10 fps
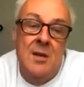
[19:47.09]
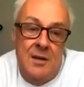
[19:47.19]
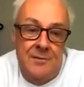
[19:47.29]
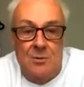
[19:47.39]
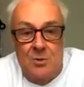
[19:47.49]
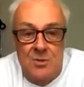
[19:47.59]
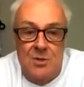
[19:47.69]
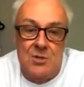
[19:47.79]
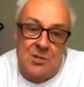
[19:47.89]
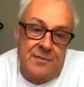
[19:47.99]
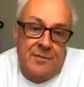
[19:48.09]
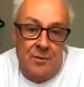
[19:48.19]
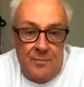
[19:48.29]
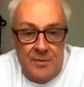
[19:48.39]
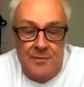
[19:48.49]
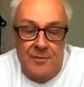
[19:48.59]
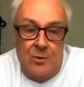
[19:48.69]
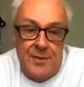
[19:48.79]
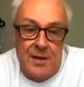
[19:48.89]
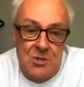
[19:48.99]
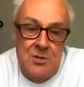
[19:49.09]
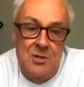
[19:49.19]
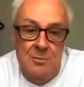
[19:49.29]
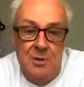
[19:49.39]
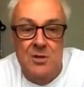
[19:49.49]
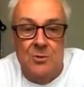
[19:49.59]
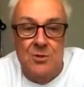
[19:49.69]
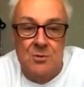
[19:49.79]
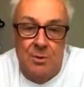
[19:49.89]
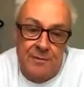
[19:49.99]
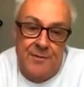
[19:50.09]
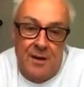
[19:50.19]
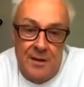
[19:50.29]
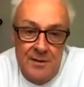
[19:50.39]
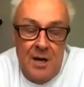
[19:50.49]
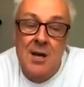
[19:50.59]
If someone touches the fourth entry, you move it onto block 5.